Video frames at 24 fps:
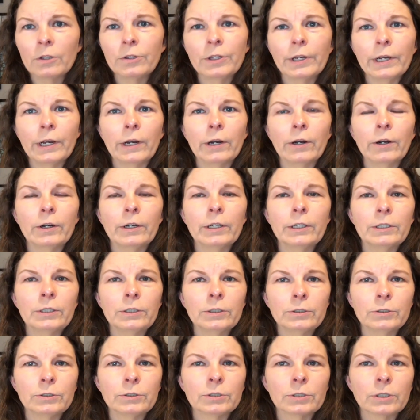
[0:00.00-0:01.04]
There
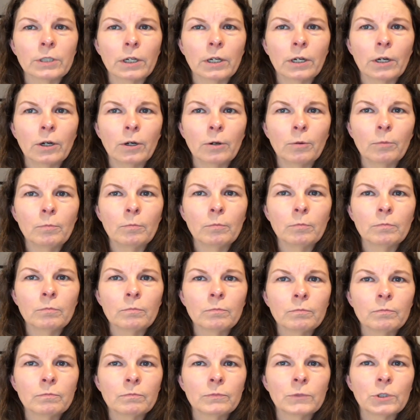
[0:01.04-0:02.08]
is, um,
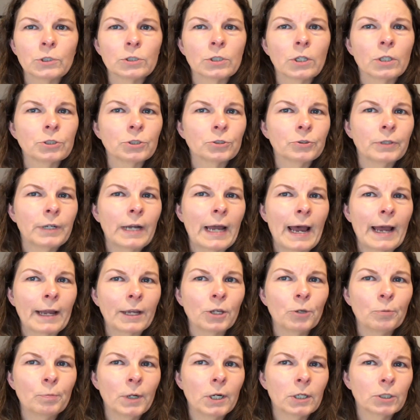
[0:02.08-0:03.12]
there's also an
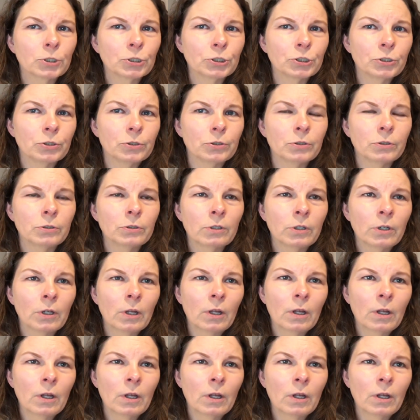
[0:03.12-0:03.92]
acupuncture